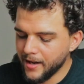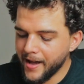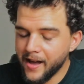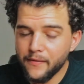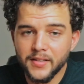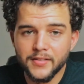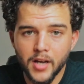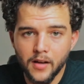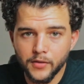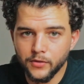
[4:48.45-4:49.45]
having
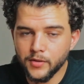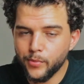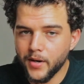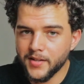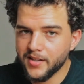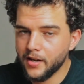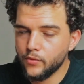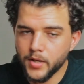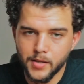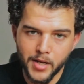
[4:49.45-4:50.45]
double the price that I
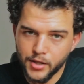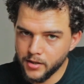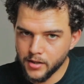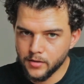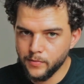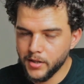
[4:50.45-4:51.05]
already mentioned it,